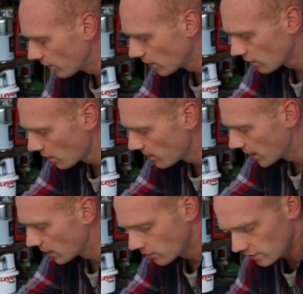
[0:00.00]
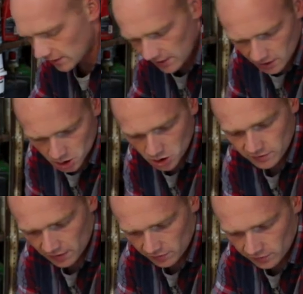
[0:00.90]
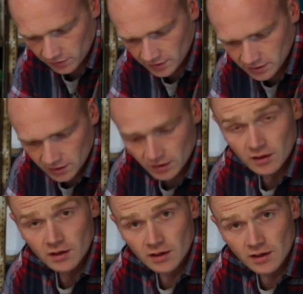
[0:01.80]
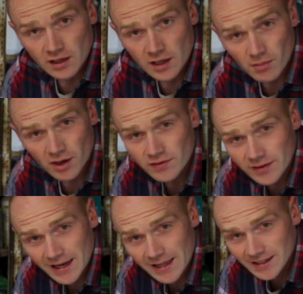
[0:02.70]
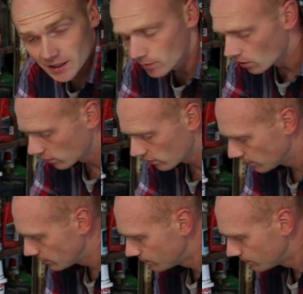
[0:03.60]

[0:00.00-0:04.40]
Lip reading: for the time being, I'm just going to let it shoot out the side. It might even land in the box.